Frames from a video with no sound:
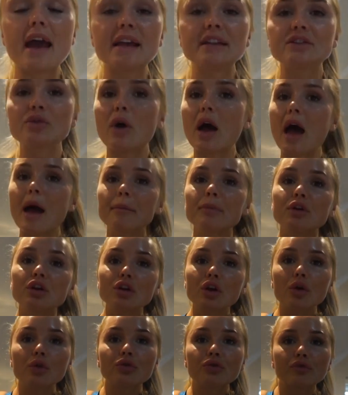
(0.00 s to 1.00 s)
guys, so I'm
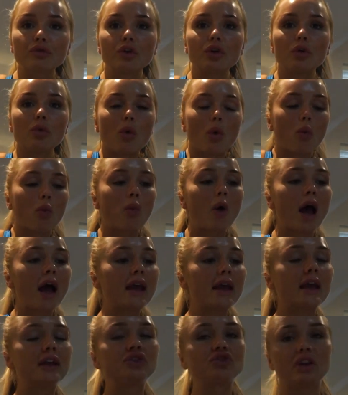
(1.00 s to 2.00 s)
gonna go through
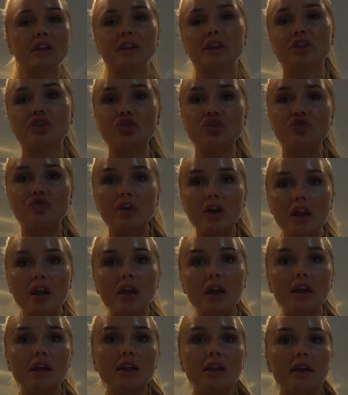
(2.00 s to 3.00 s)
why I drink this
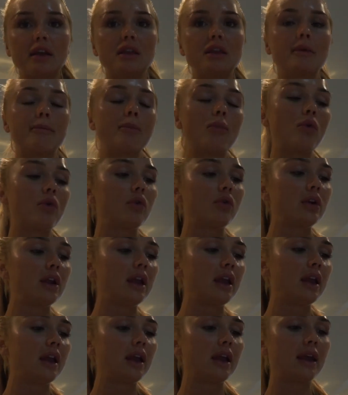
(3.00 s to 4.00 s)
drink in the morning
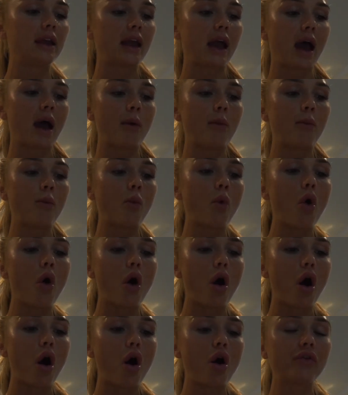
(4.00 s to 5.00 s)
and
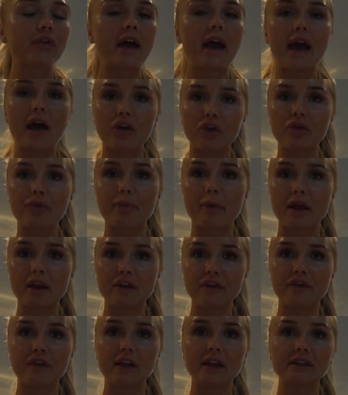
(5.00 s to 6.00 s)
what are the health
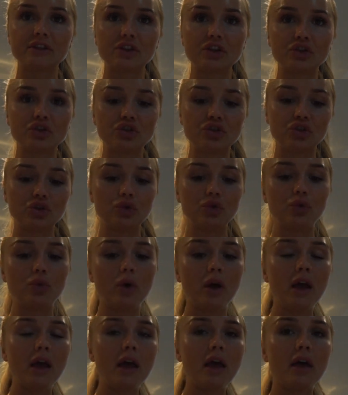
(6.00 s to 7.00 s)
benefits
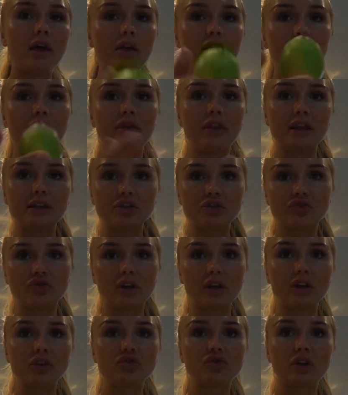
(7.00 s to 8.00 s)
to this
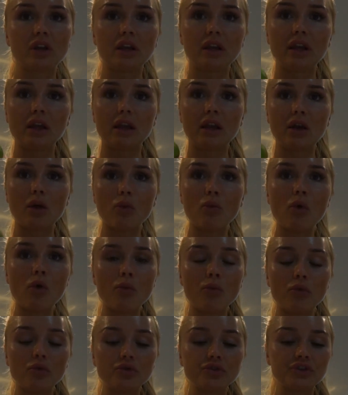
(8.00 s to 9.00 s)
drink. Drinking
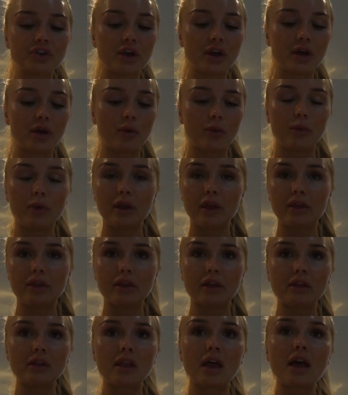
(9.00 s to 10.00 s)
warm water with
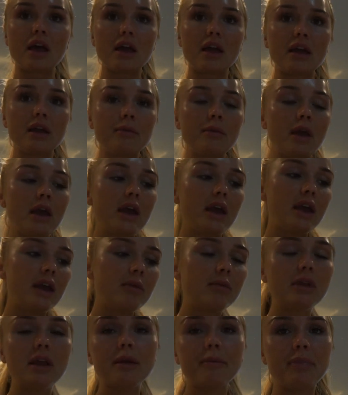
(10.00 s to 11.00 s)
lime,
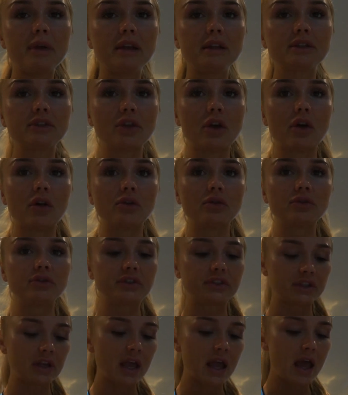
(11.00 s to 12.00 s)
Himalayan pink
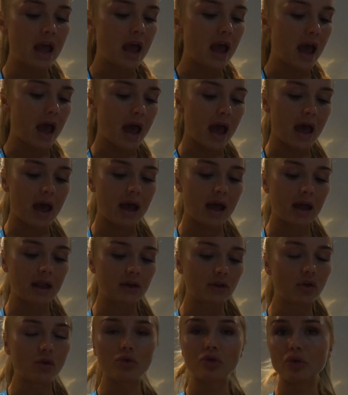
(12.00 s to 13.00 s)
salt,
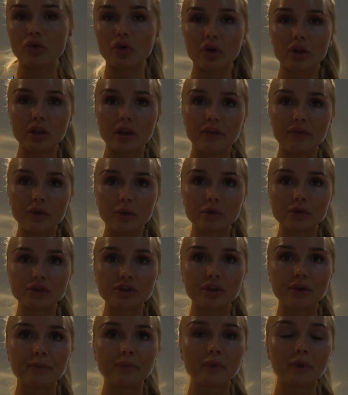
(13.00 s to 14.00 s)
and coconut oil if you want
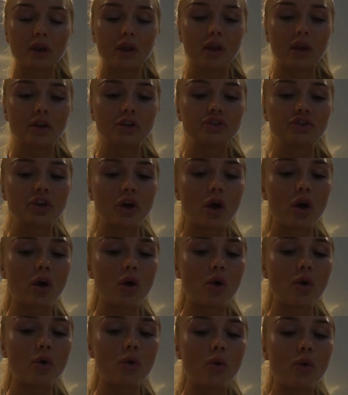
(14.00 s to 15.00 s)
to.
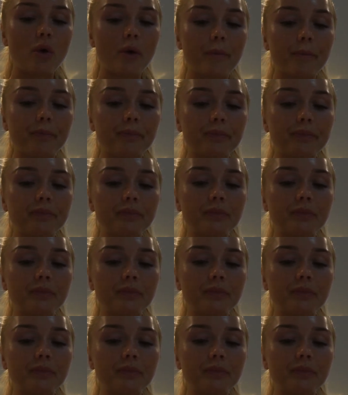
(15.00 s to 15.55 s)
So,